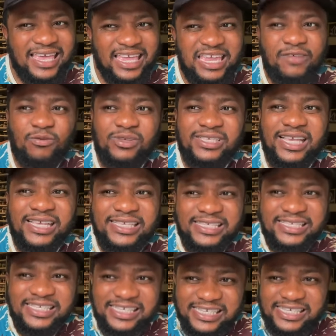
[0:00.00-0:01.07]
if you say
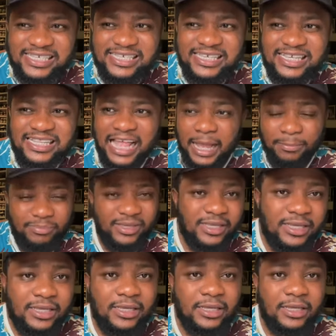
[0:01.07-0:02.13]
C, now
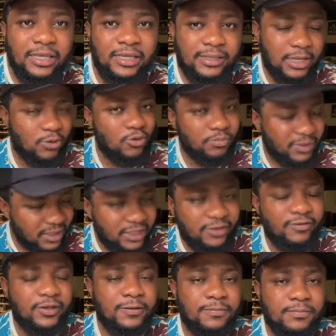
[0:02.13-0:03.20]
B, they go
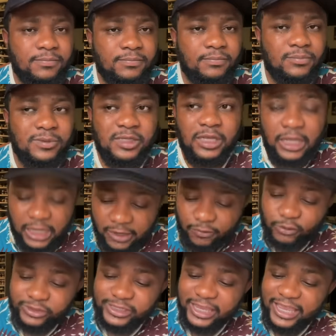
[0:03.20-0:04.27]
believe. If
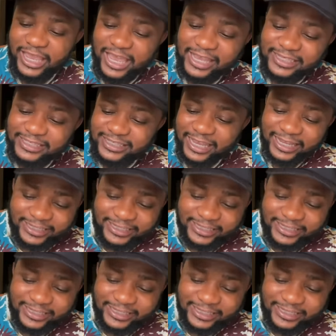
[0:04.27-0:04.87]
you say AZ,